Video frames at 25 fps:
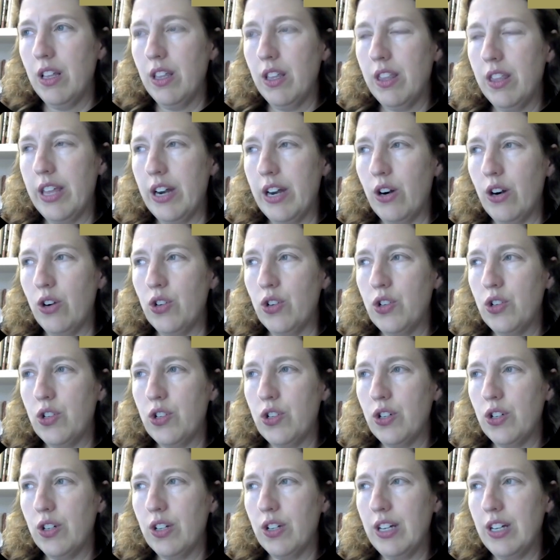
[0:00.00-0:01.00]

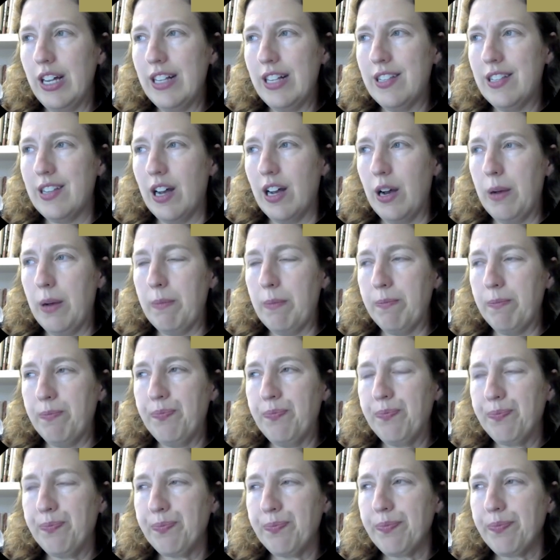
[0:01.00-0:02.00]
it's something
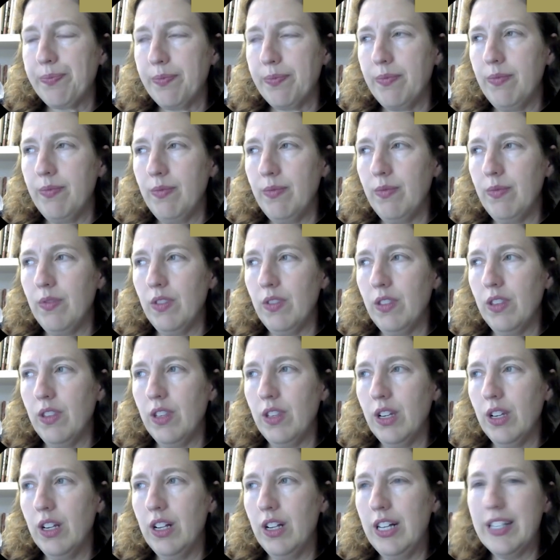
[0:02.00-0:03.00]

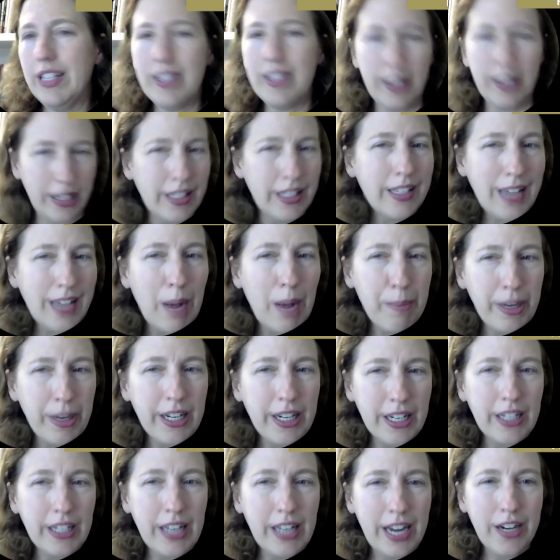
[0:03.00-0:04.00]
that's happening
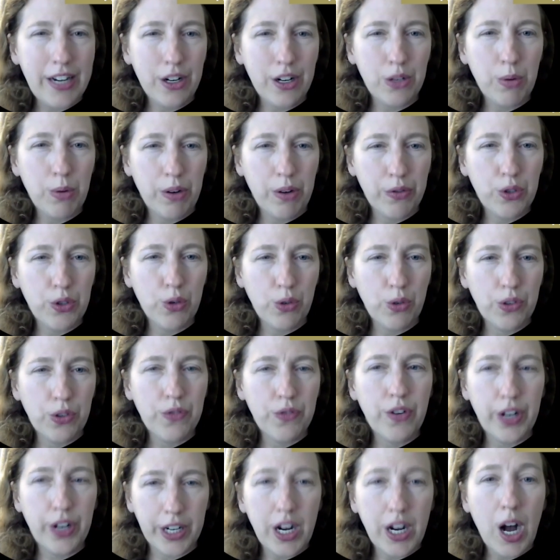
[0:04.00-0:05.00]
in K-12 schools
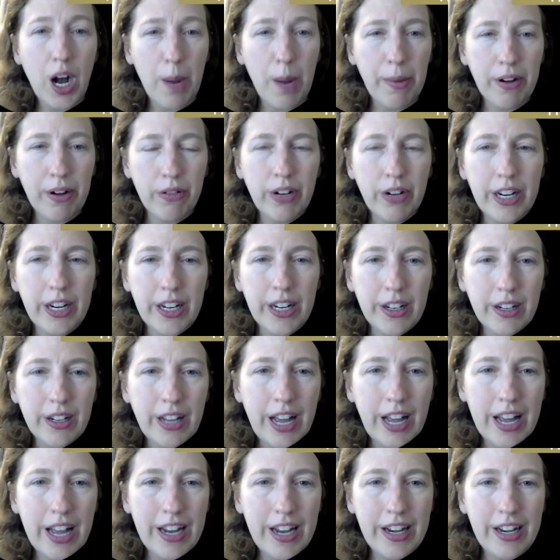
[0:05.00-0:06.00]
very commonly.
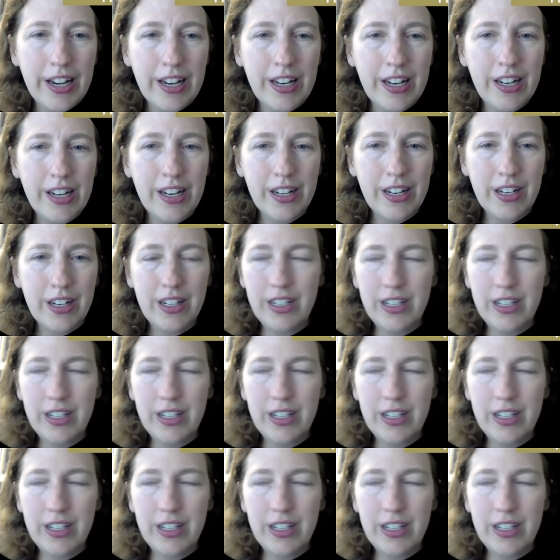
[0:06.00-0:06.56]
And a